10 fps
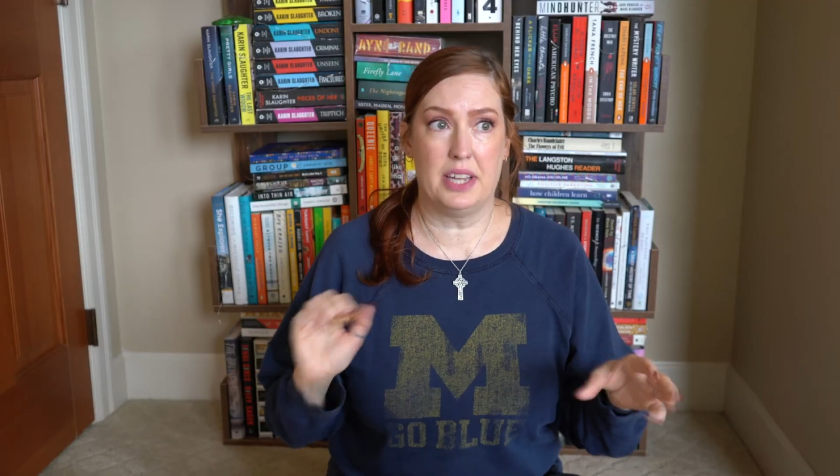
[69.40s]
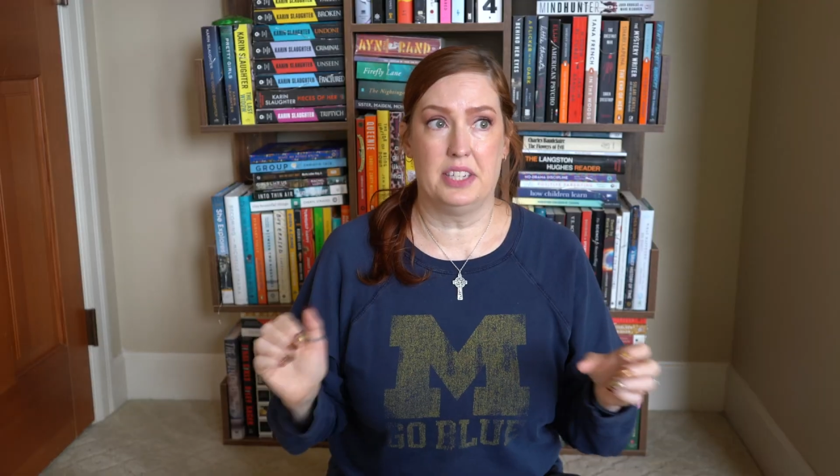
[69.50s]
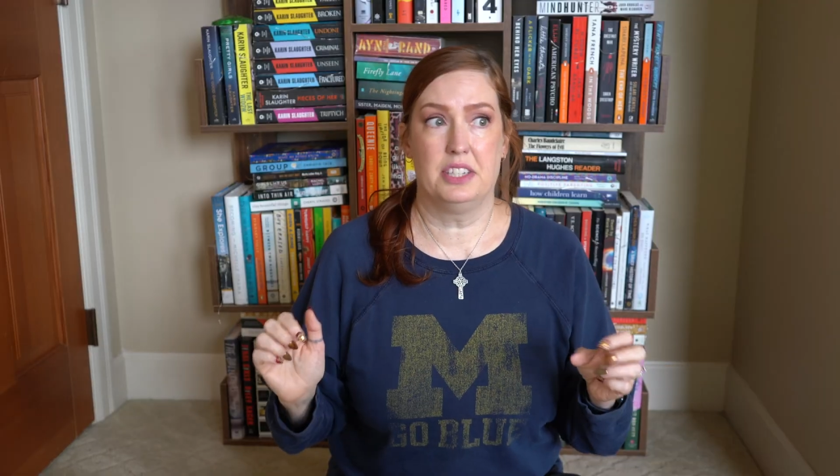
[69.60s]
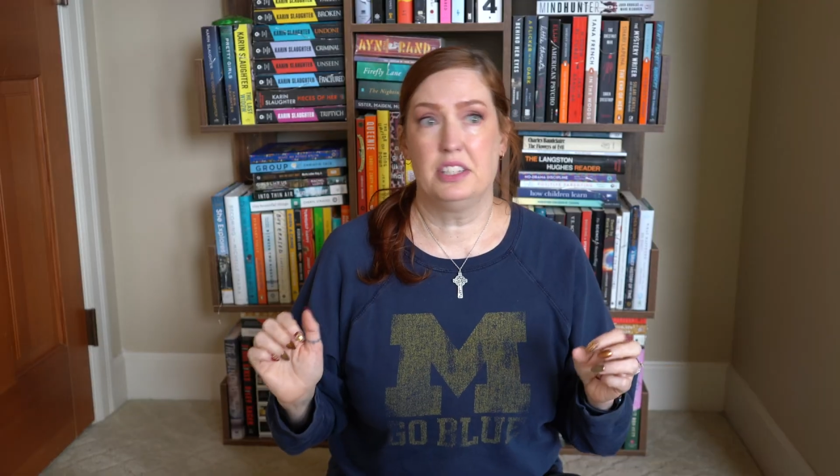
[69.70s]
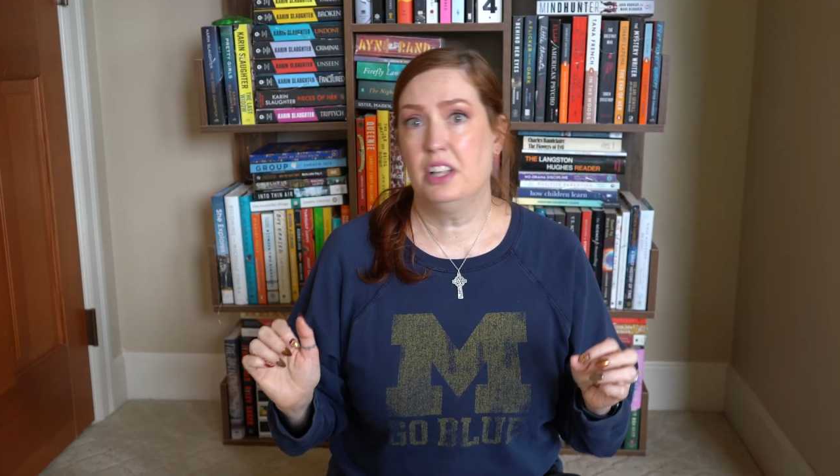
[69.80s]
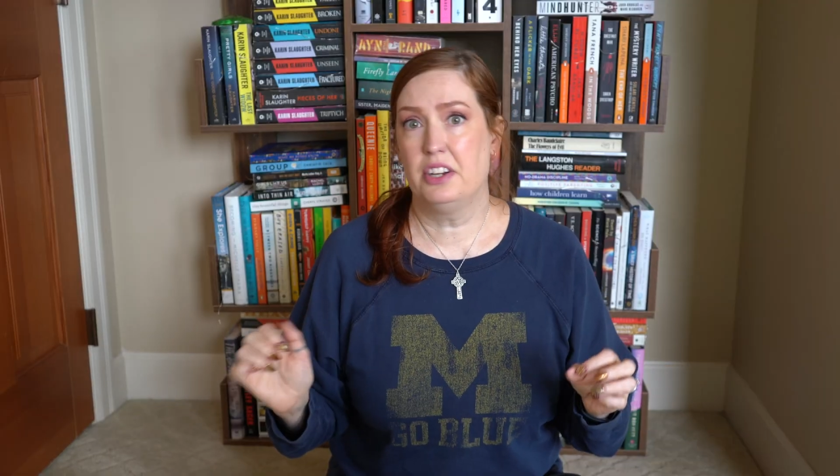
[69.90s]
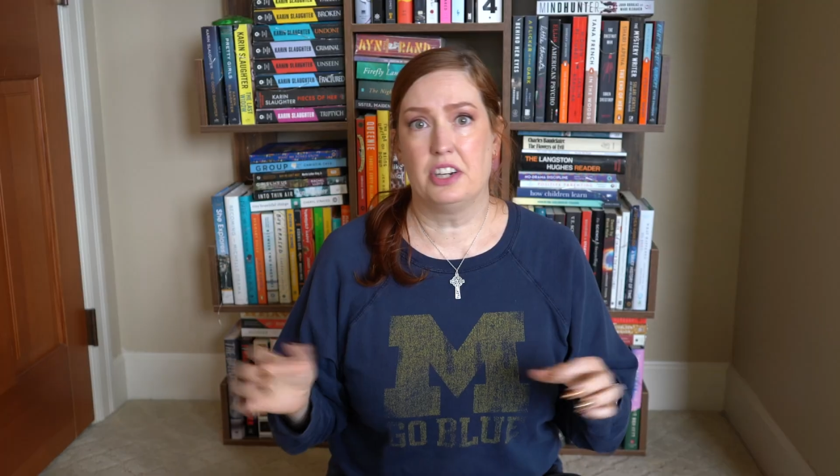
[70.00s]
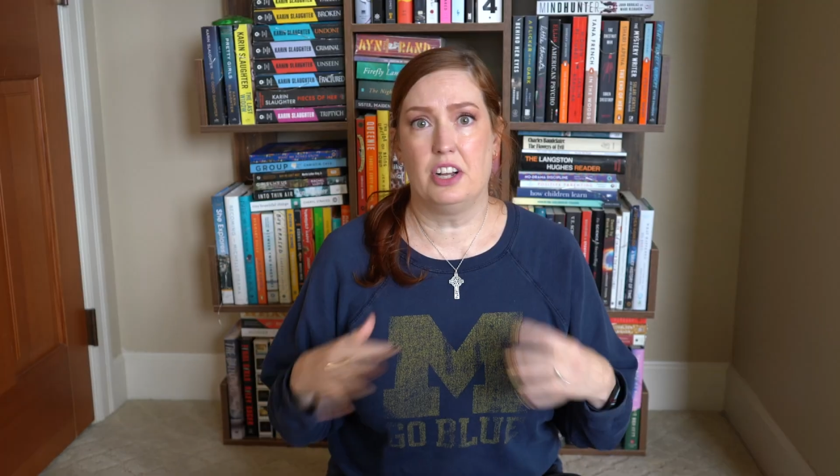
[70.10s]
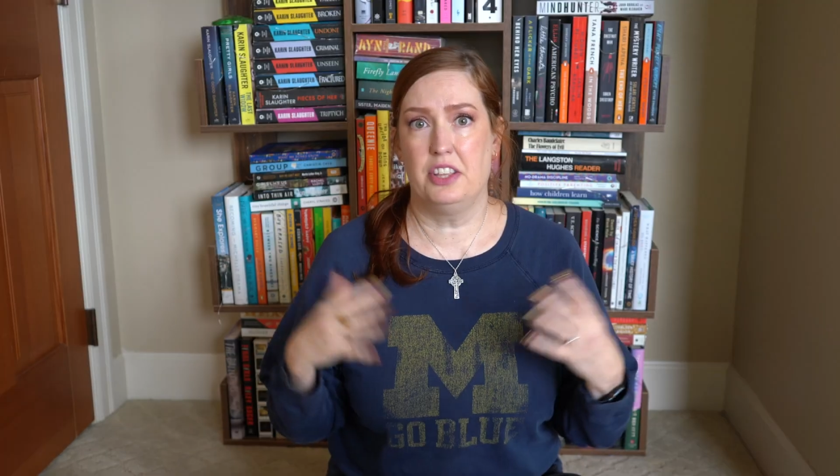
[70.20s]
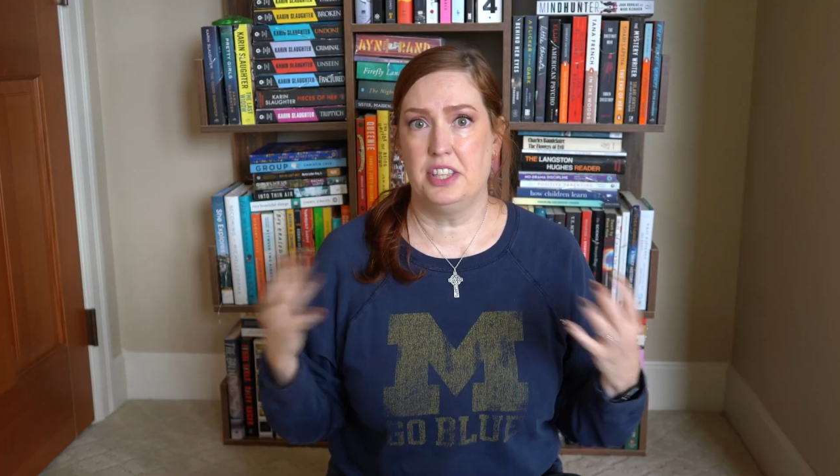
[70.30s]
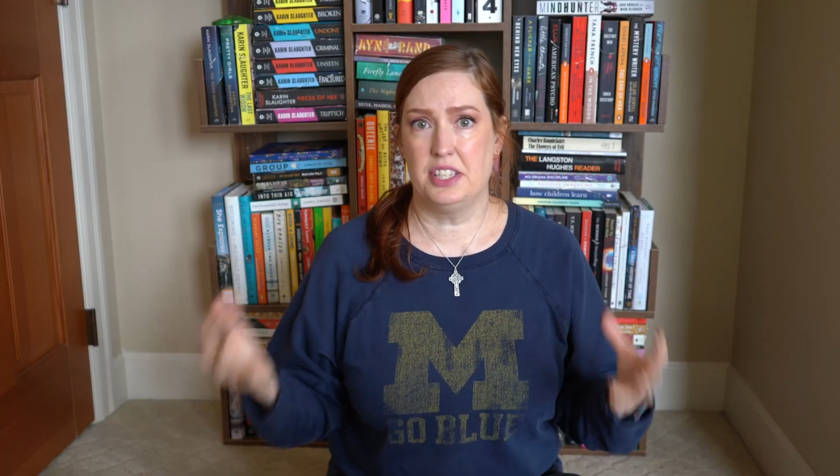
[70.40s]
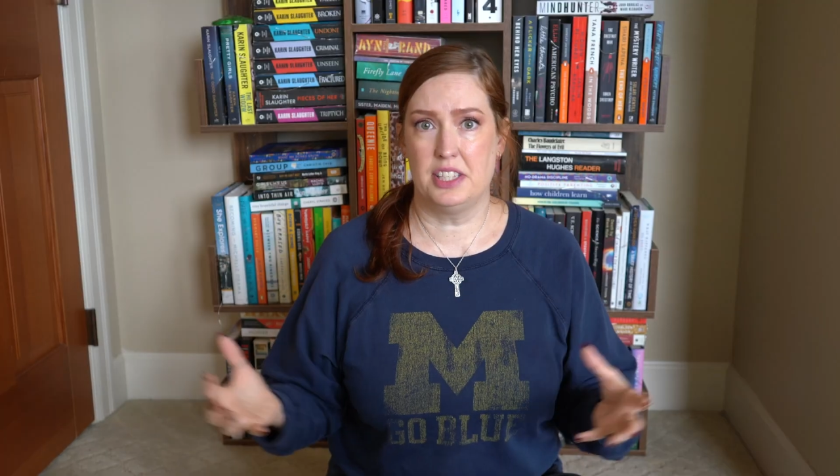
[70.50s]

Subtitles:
I could declutter all this